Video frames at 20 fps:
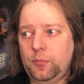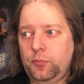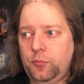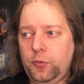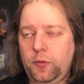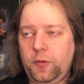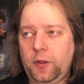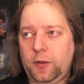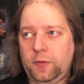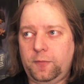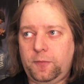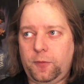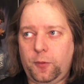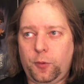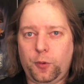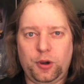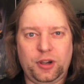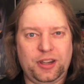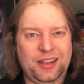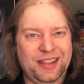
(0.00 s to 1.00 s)
moving
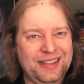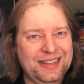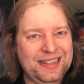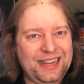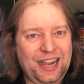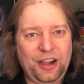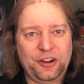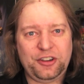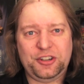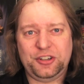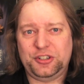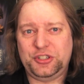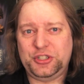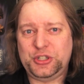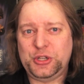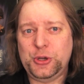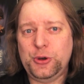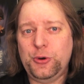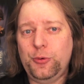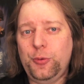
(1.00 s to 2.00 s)
forward under
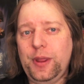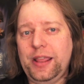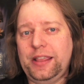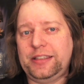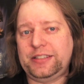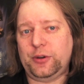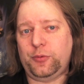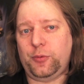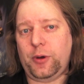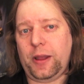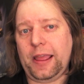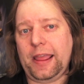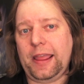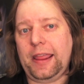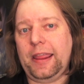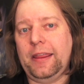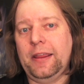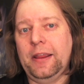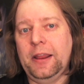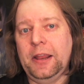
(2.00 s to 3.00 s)
2 weeks
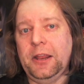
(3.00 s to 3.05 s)
away